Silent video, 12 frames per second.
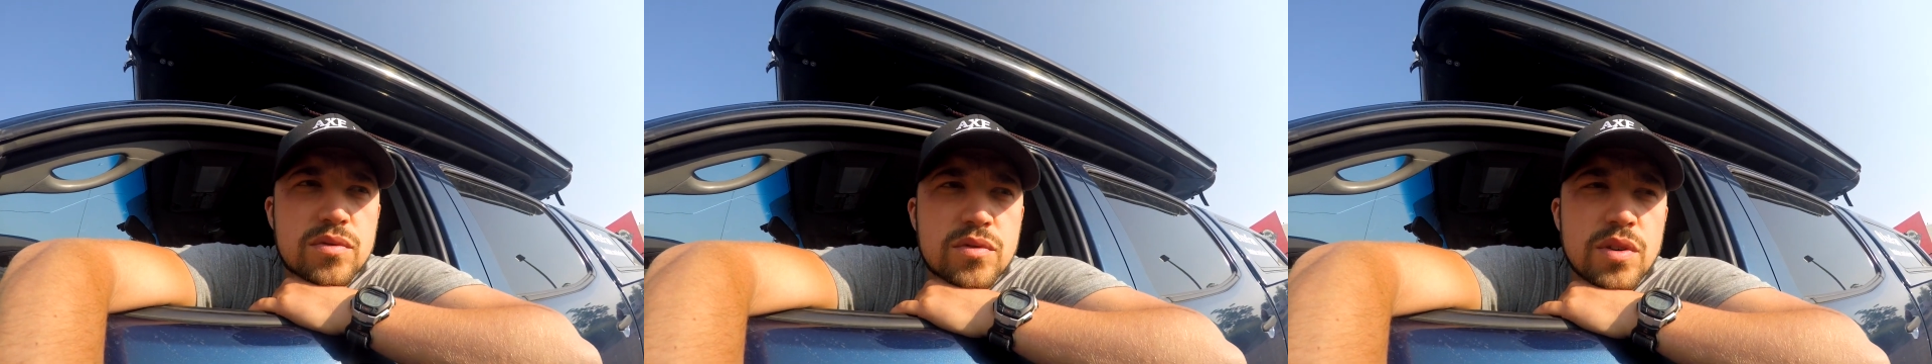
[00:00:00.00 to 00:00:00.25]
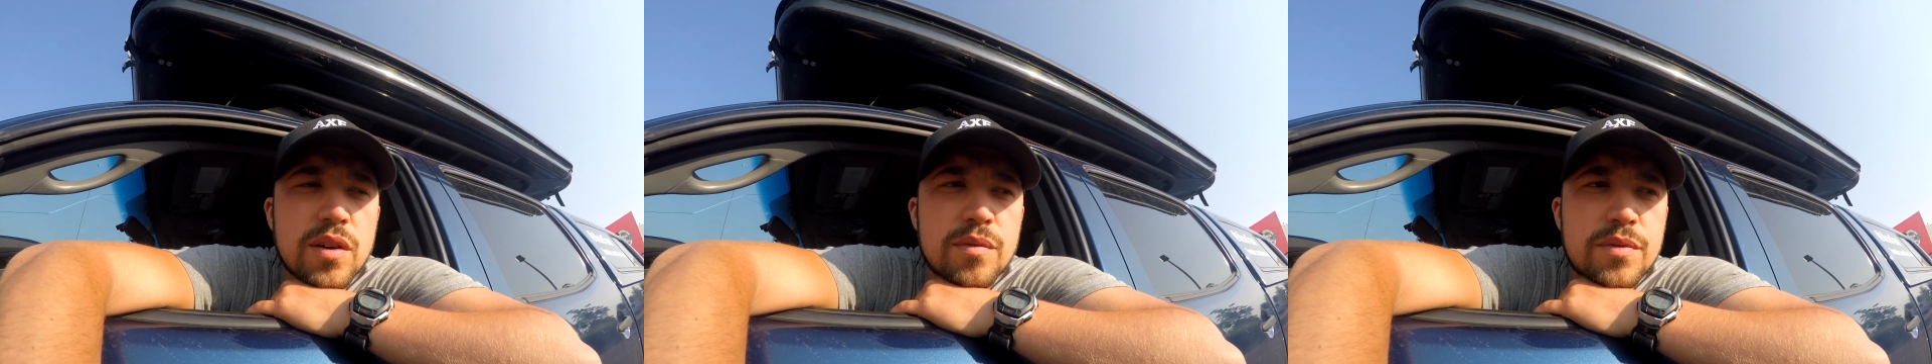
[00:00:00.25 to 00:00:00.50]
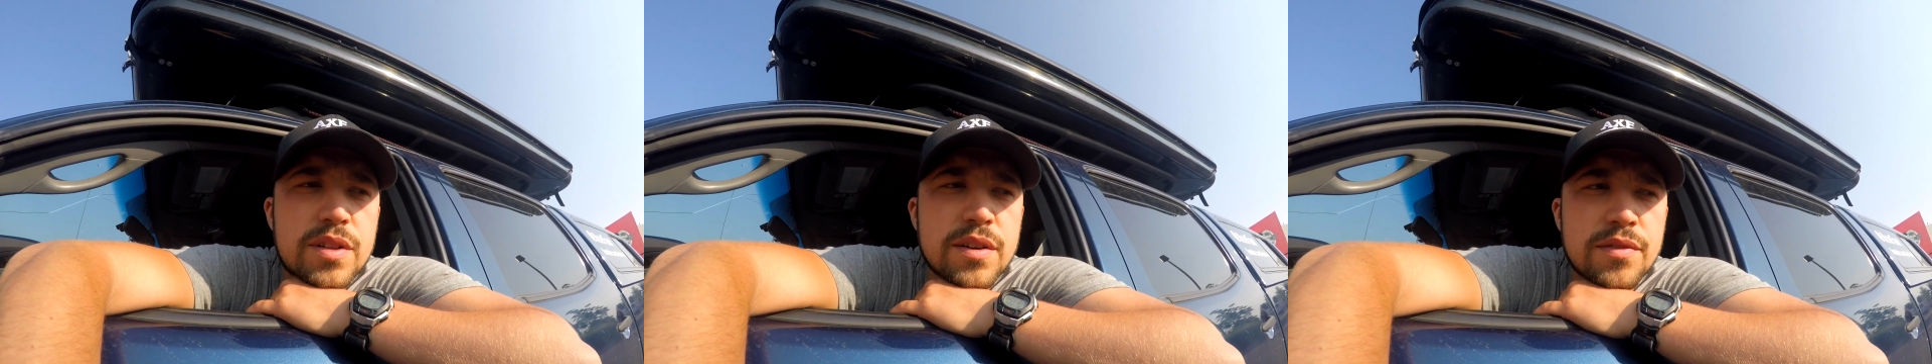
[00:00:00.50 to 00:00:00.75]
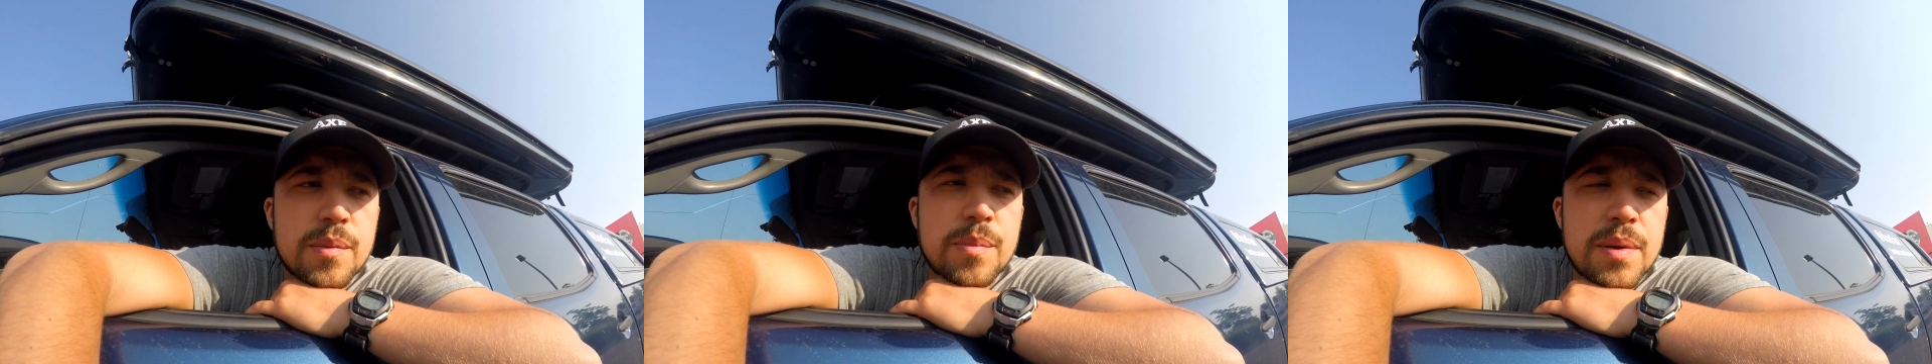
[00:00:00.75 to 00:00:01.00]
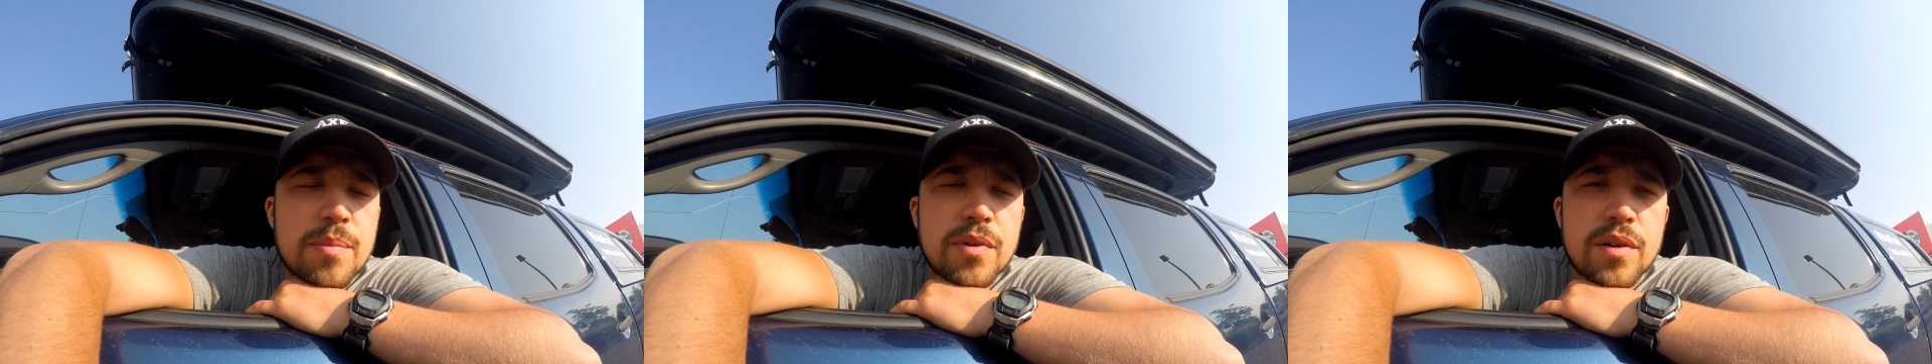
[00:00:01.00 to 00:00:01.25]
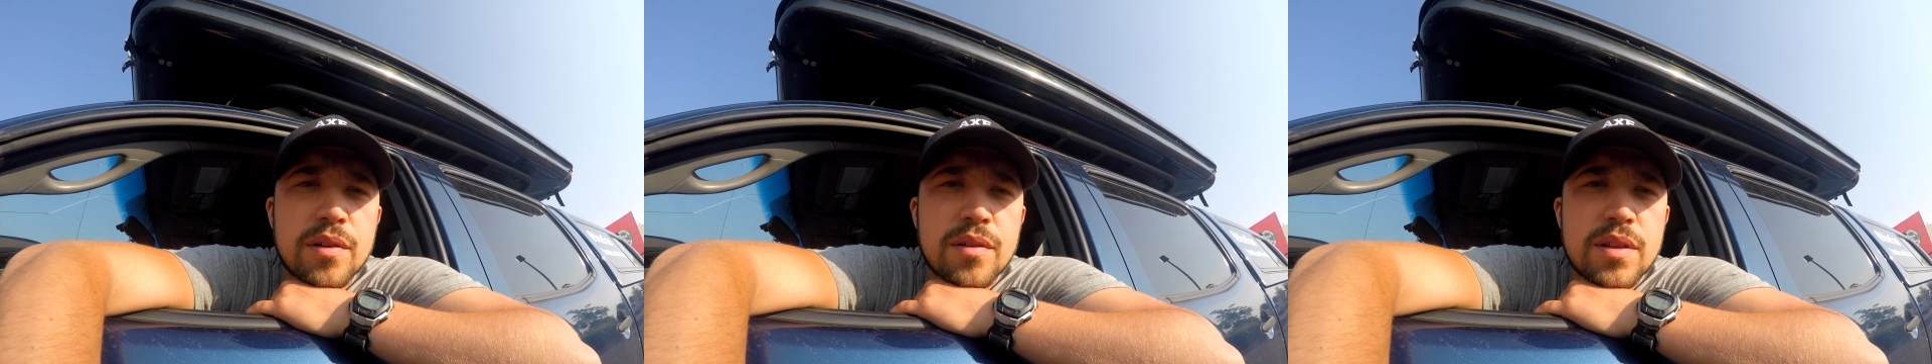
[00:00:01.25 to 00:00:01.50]
12 different
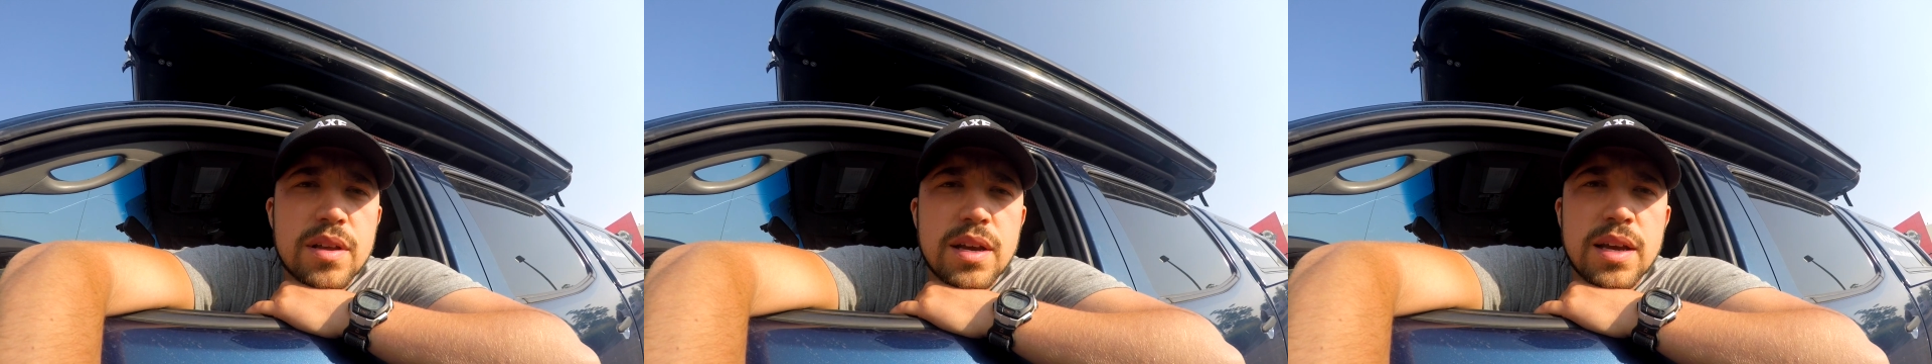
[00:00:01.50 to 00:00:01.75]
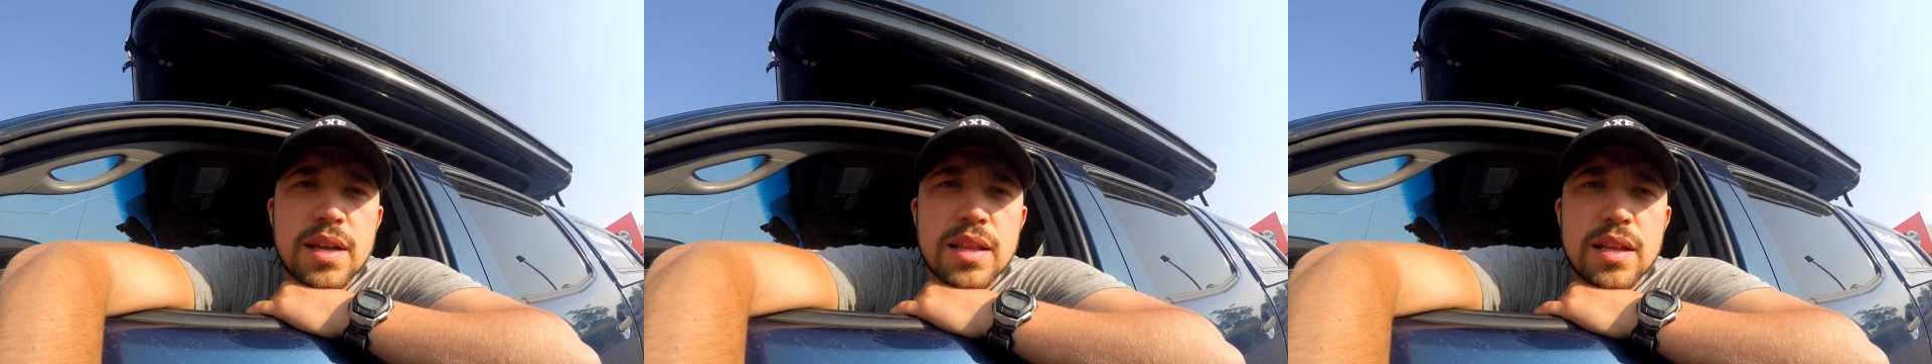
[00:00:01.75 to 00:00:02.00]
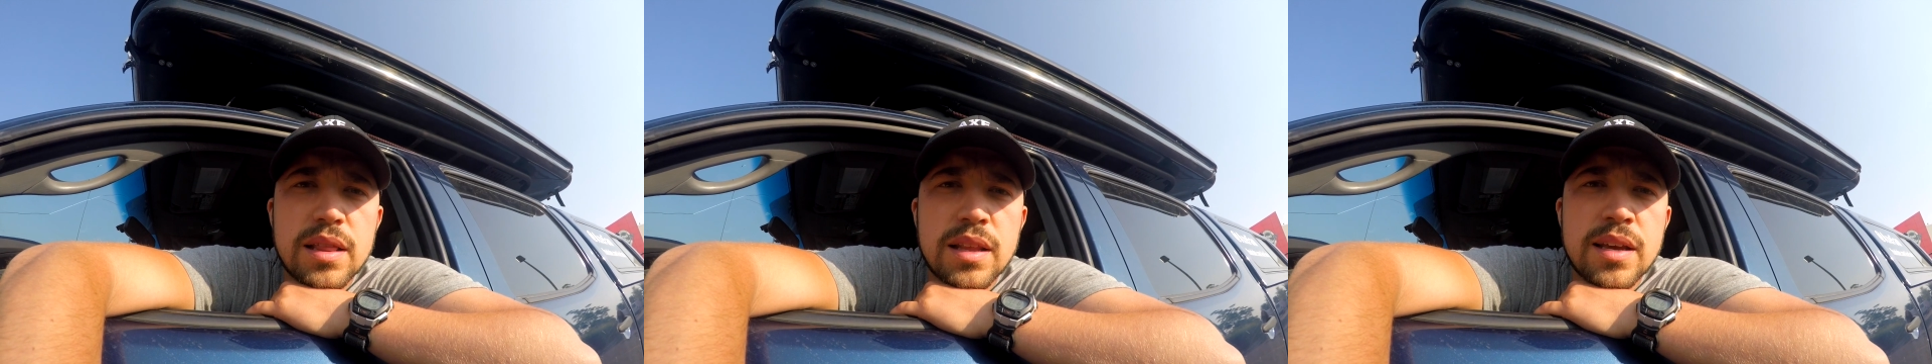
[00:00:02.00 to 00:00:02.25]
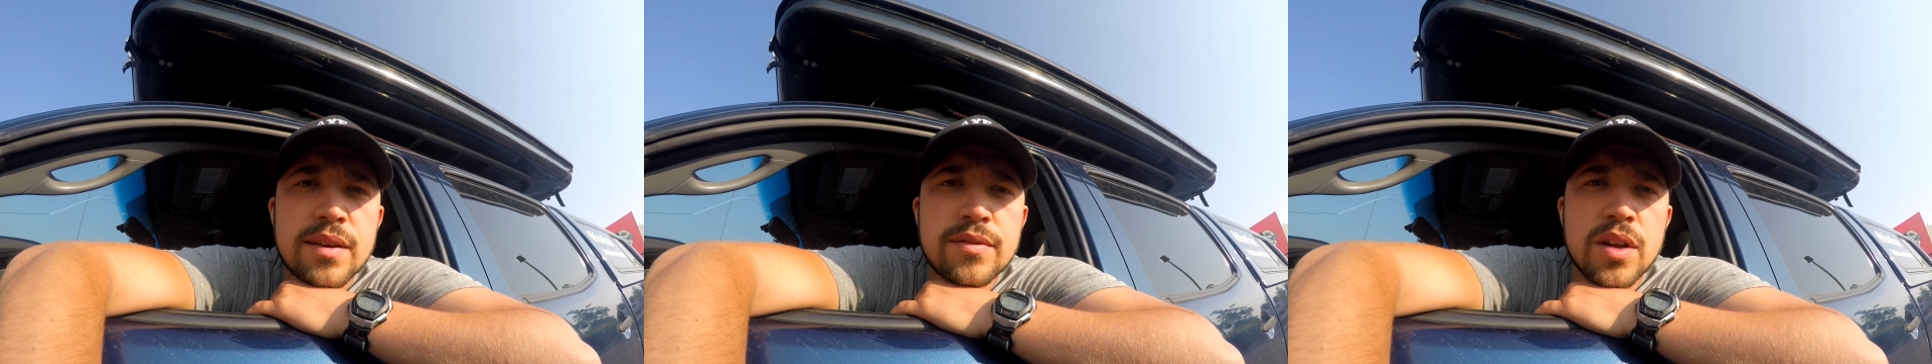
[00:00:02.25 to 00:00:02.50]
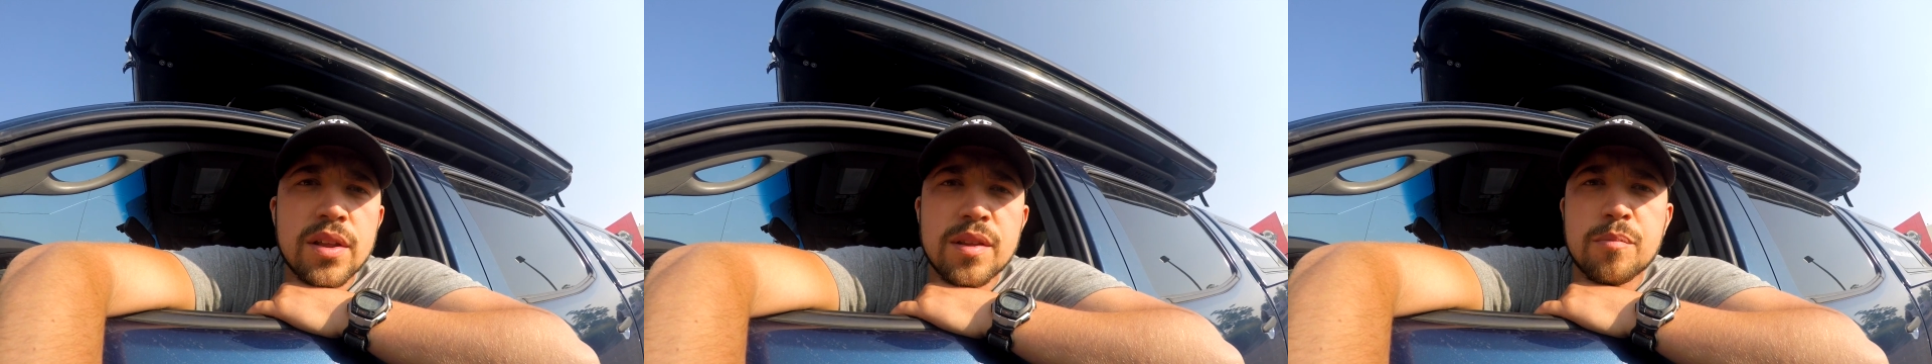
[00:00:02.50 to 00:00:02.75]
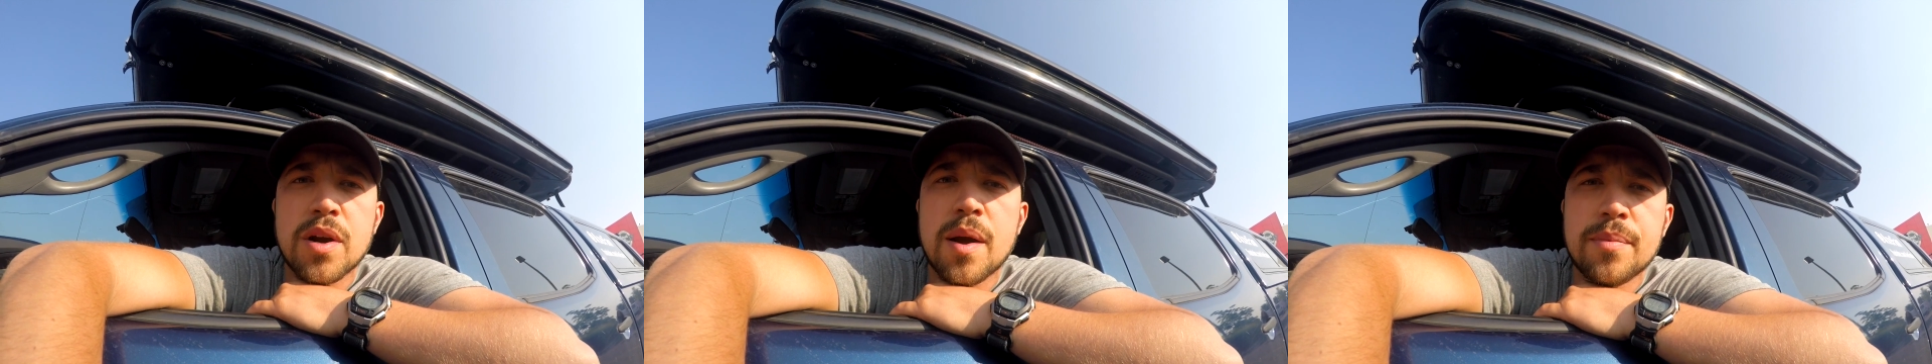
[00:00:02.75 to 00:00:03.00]
people uh, that lived on the
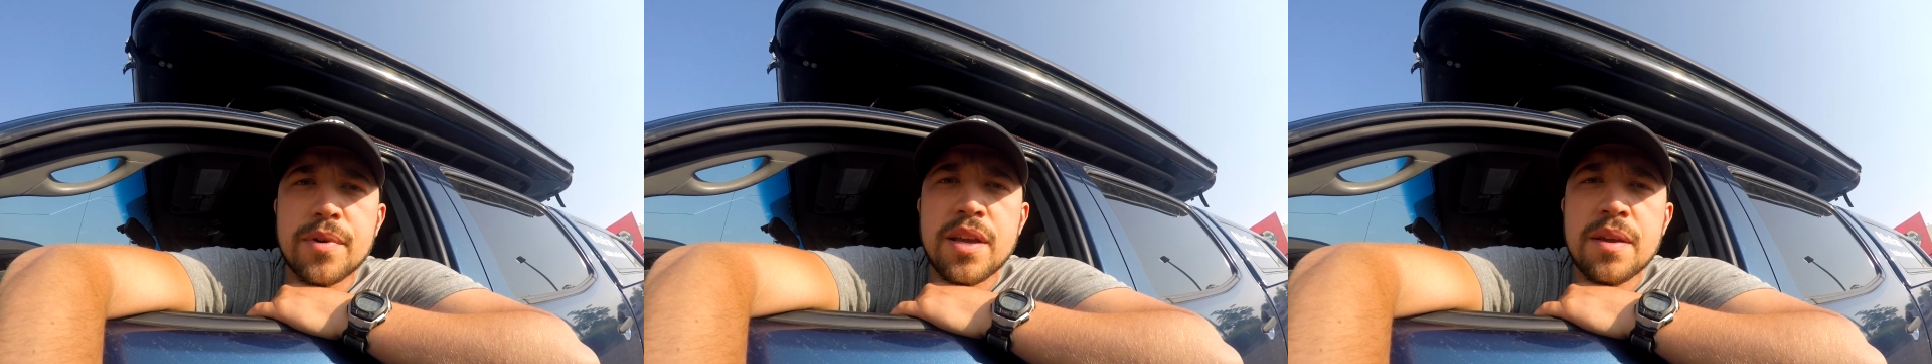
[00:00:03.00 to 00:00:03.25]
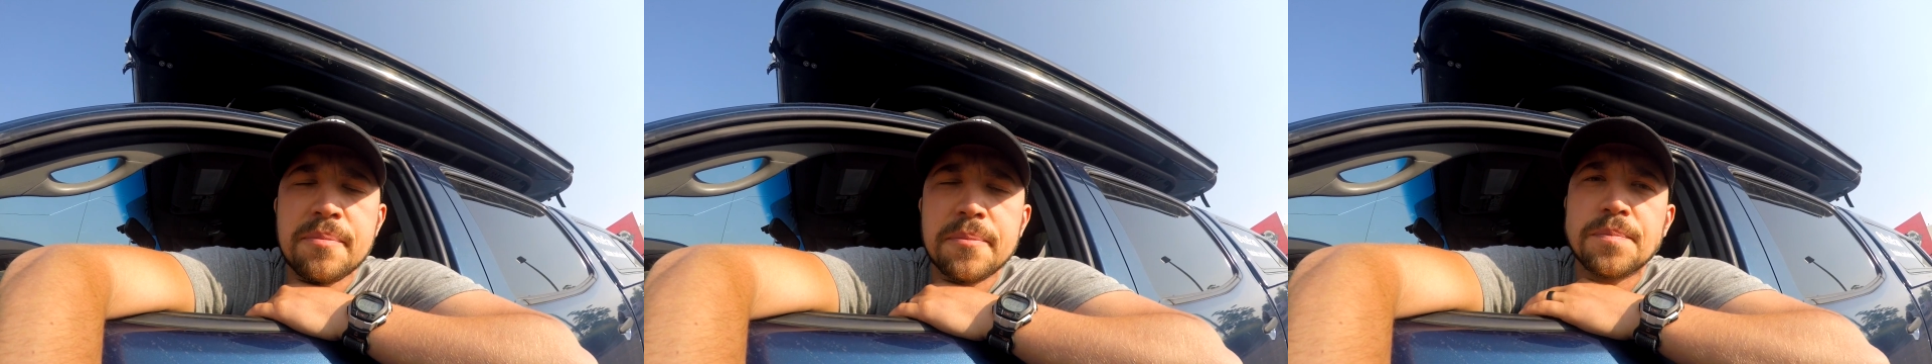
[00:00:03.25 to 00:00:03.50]
property.